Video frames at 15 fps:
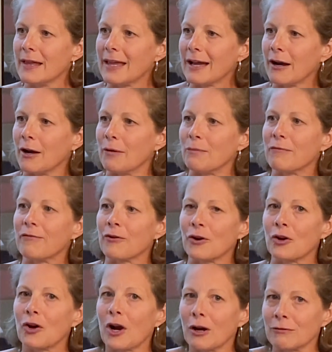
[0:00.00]
um,
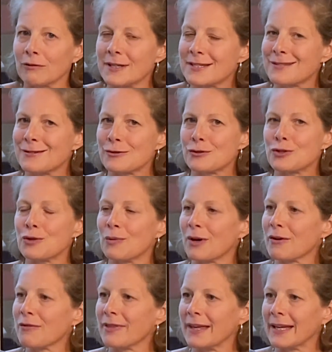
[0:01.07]
for our listeners who
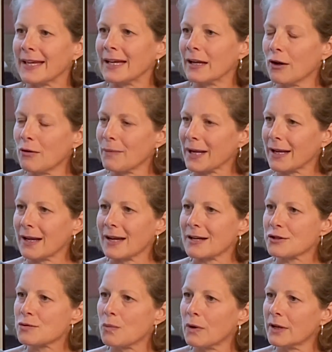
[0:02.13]
are thinking, oh my
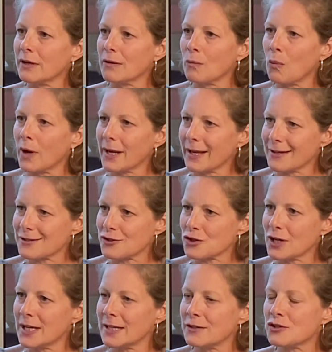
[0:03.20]
gosh, what what has
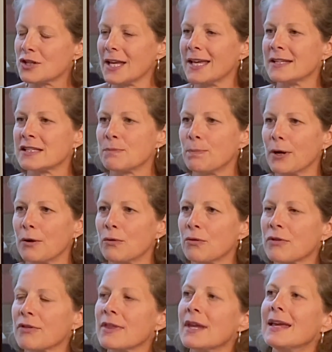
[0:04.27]
changed? It's
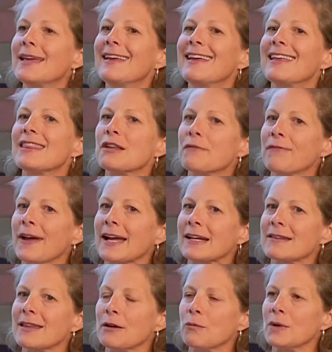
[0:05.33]
both the
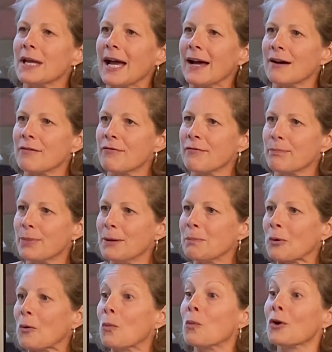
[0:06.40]
fact that we have
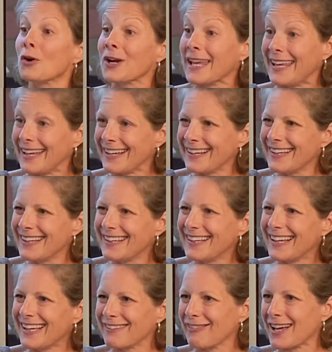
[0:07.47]
people working
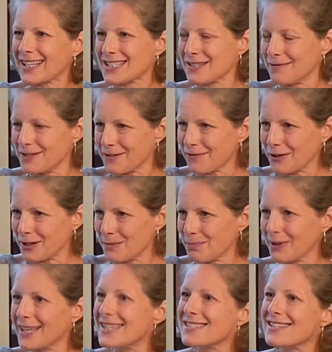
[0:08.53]
in lots of different
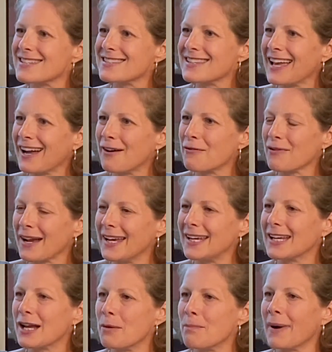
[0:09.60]
places now,
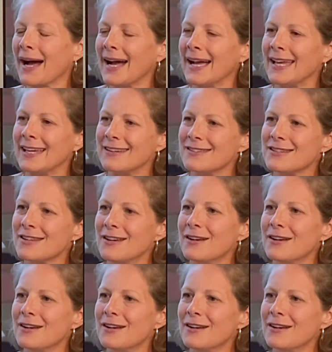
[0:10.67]
right? Combined